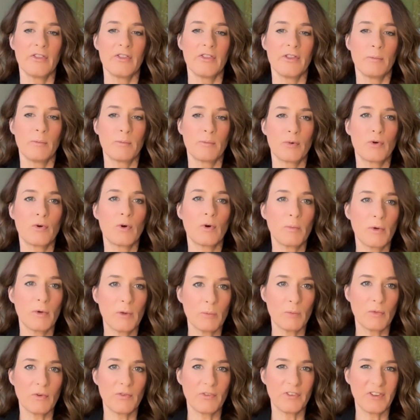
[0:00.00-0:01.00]
The
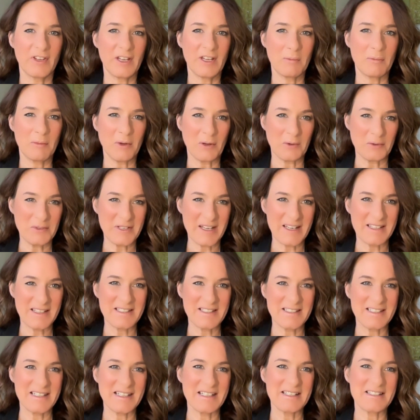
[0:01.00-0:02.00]
problem with SIBO
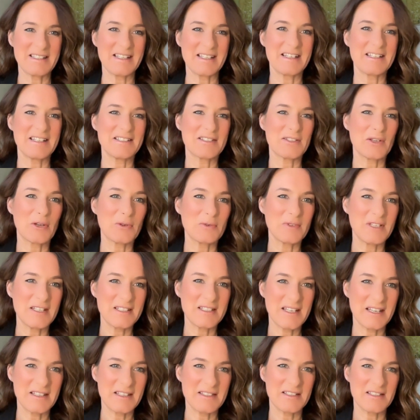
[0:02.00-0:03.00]
testing is that it's only
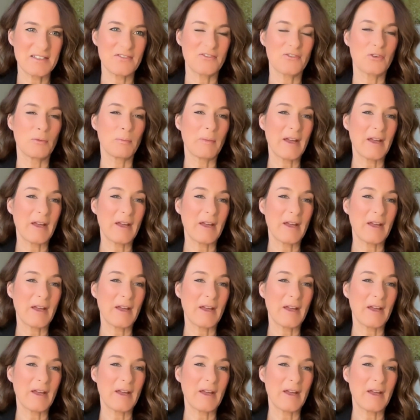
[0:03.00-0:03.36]
testing for